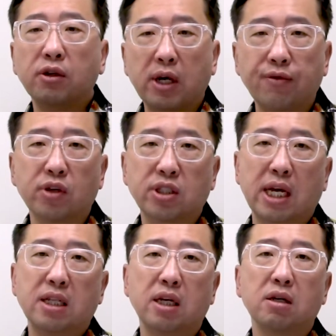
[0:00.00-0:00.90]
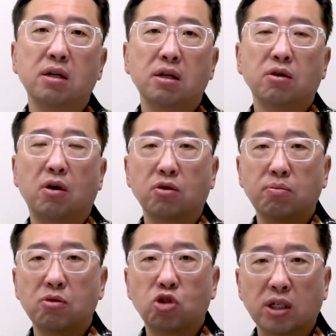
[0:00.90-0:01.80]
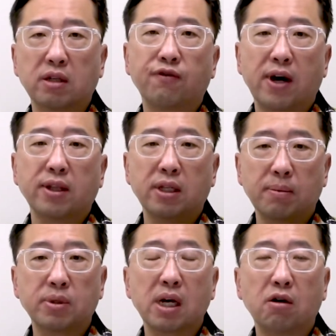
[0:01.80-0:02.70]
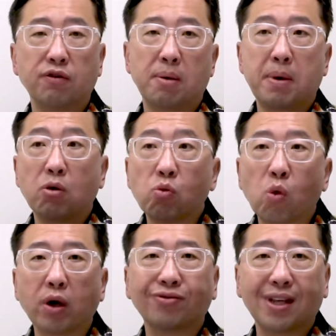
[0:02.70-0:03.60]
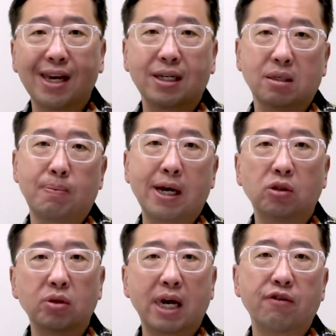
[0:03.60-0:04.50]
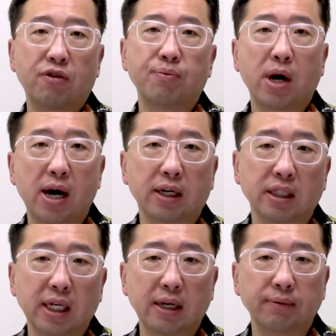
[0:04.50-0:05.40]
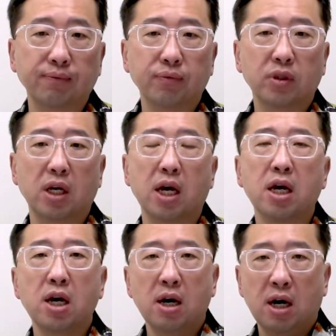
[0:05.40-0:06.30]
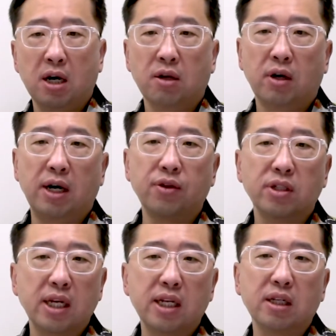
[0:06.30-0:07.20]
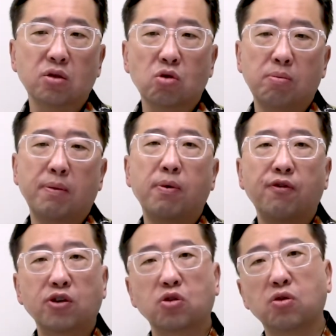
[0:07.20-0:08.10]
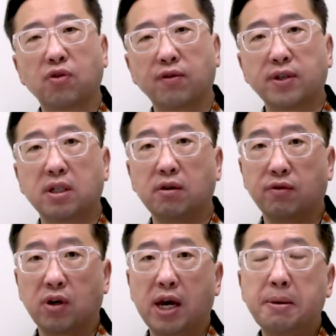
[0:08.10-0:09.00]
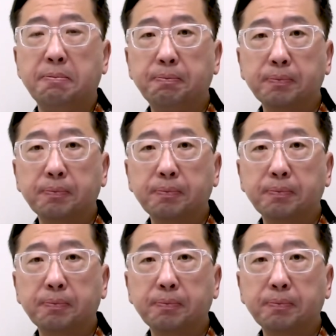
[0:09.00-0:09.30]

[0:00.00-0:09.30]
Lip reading: understanding or justify themselves about what they expect to get from the architect, okay? Understanding the scope of professional service, okay,